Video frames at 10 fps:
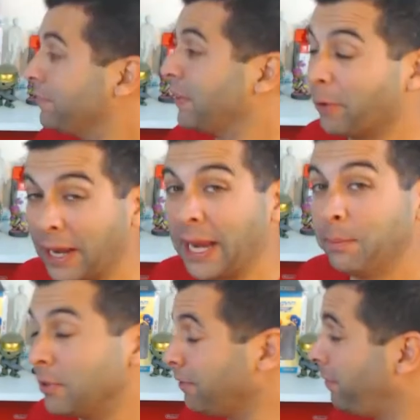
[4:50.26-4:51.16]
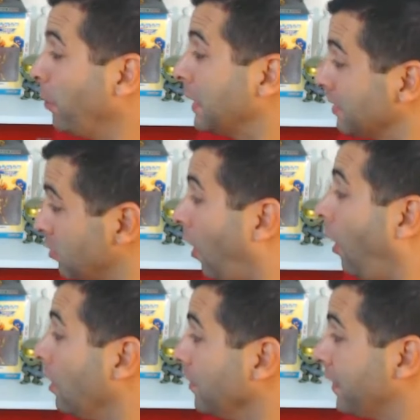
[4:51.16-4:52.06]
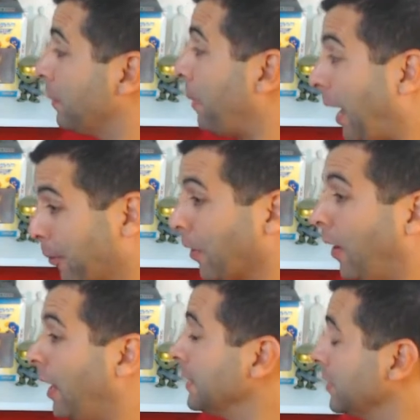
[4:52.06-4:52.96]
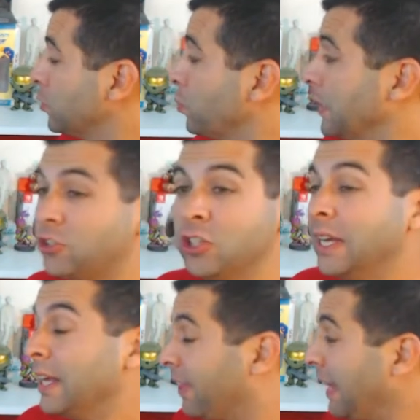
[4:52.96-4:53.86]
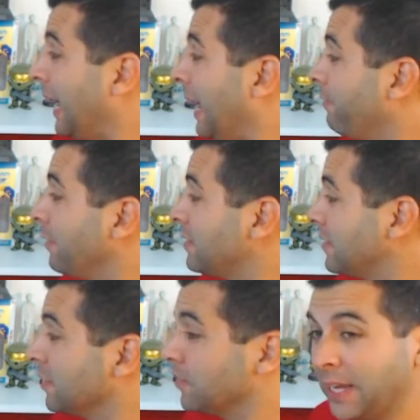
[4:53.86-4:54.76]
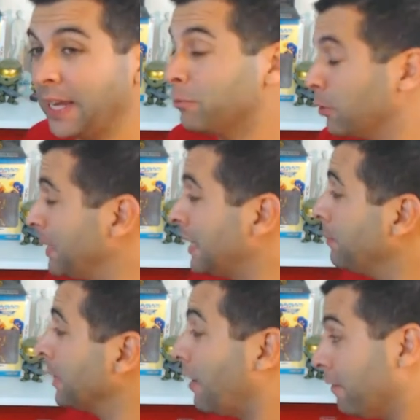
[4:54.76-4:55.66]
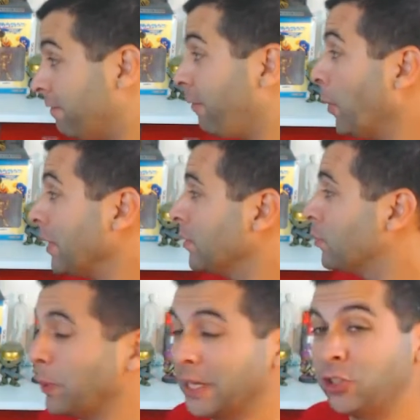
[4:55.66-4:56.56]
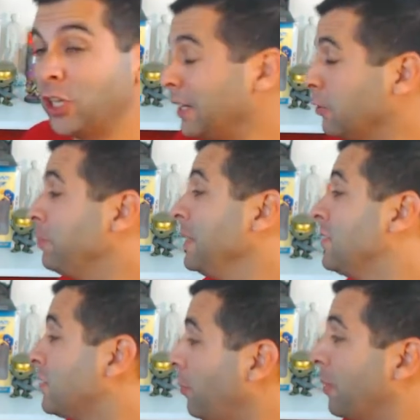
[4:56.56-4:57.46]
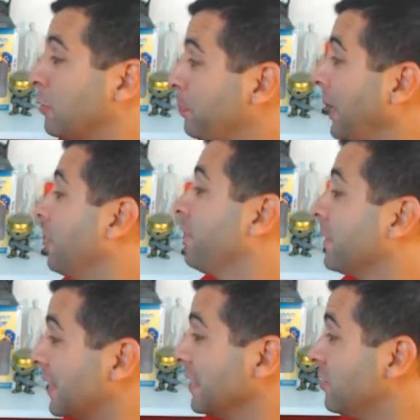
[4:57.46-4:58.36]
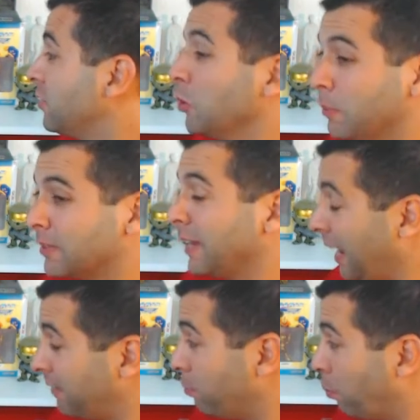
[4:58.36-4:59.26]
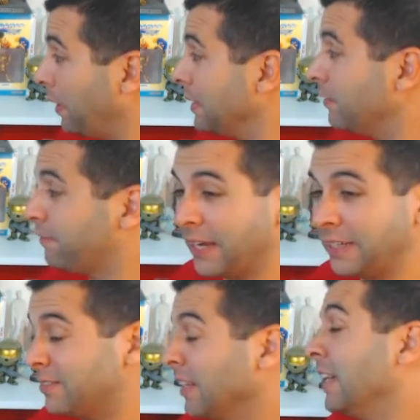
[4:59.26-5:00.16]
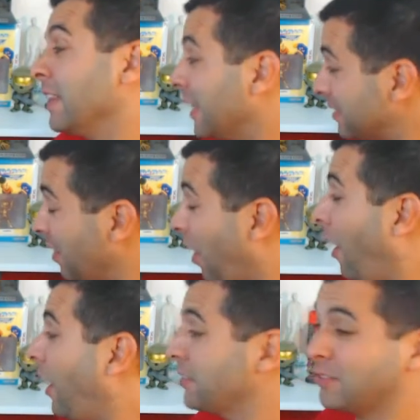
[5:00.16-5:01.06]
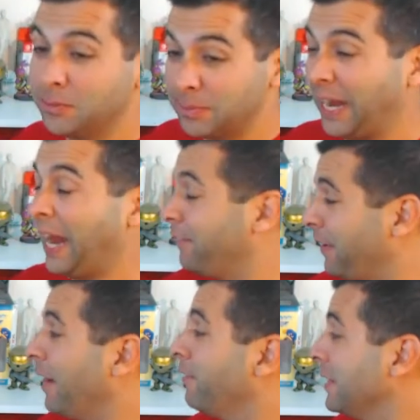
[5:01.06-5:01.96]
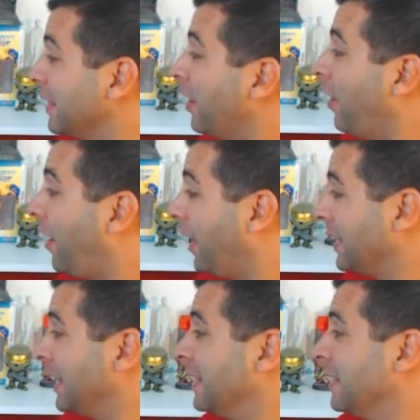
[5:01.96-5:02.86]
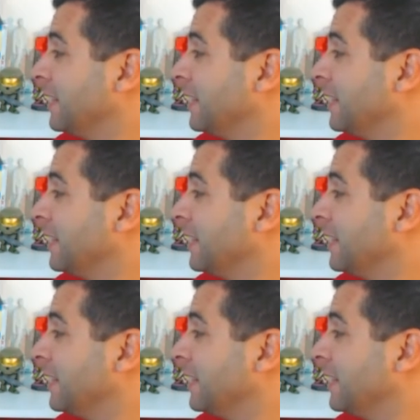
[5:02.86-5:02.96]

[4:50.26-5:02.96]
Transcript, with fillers: Well, if they were able to focus all of their power on the Switch, then every single game would be coming out for the Switch, and it would be so much better for the consumer to have one device that's awesome and have everything on it.